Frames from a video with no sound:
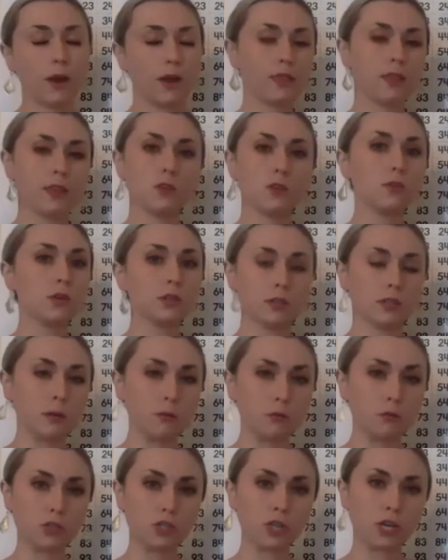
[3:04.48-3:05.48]
that you can
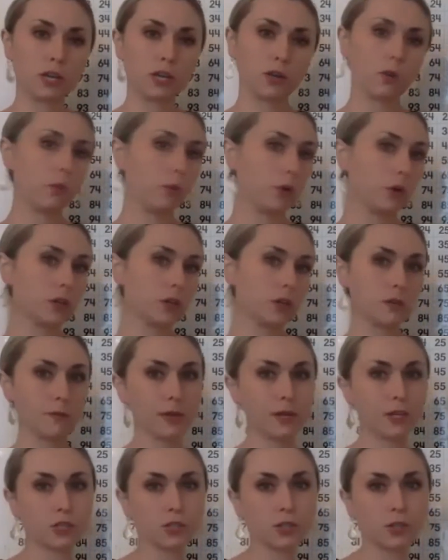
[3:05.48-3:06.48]
double check your work to
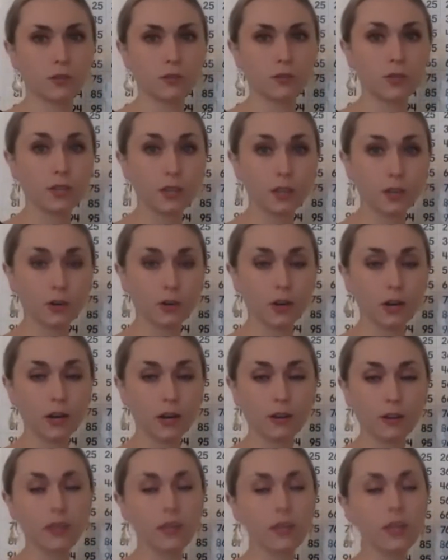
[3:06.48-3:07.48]
make sure you did it
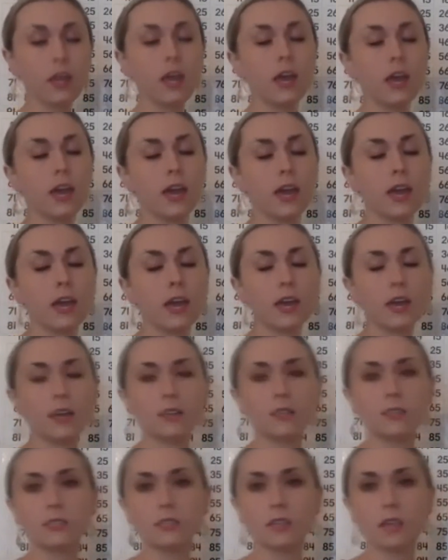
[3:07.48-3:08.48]
correctly
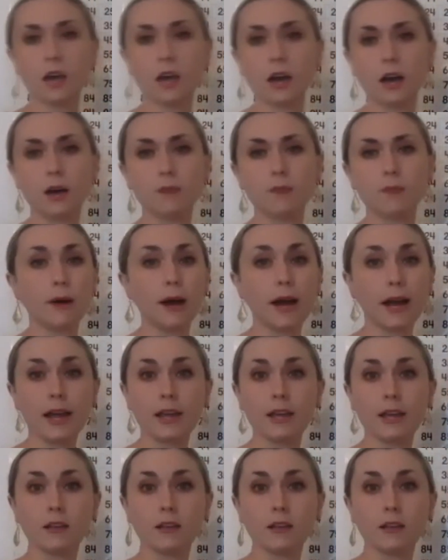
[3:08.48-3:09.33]
is by